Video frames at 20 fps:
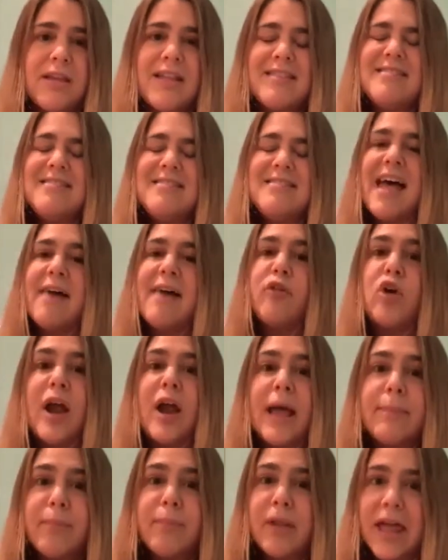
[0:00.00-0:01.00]
Never
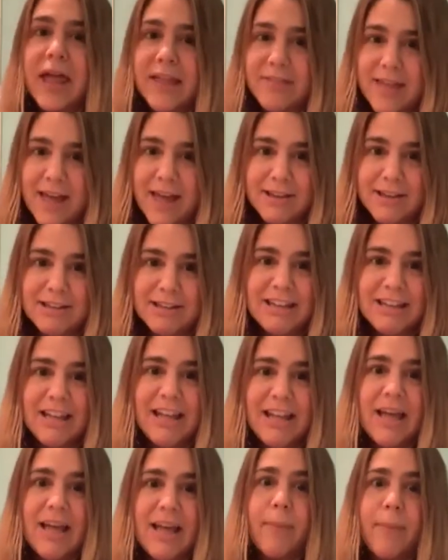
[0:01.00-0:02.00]
had planned that.
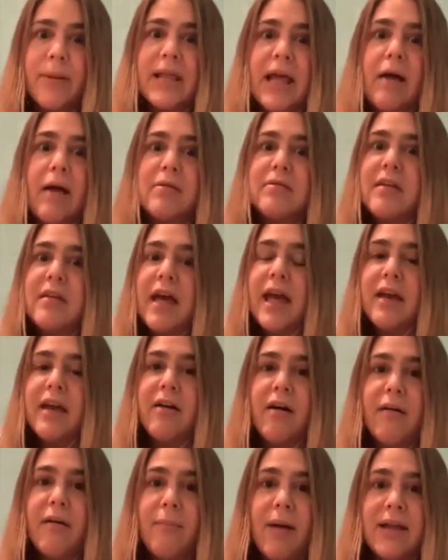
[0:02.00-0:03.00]
But I was like,
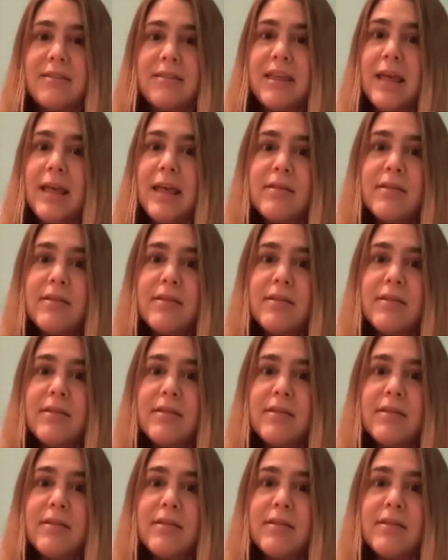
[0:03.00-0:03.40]
my team is